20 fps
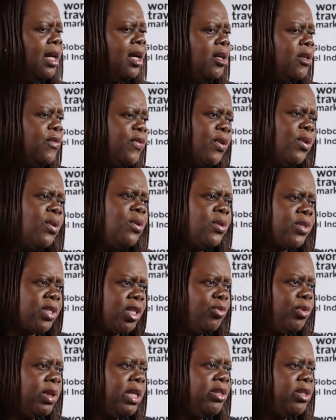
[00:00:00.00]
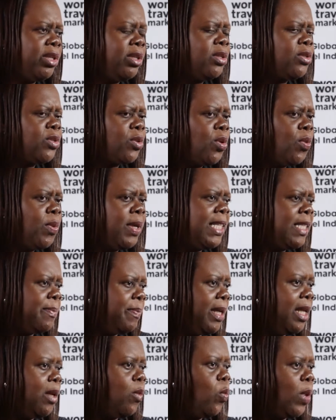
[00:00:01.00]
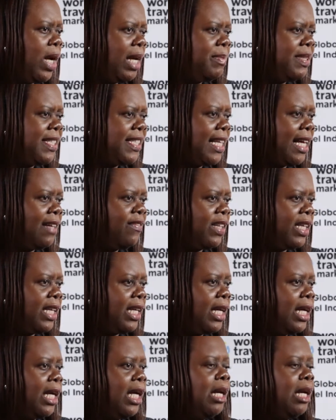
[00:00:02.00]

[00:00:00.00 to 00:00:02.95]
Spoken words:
Of course, the region has always been web savvy,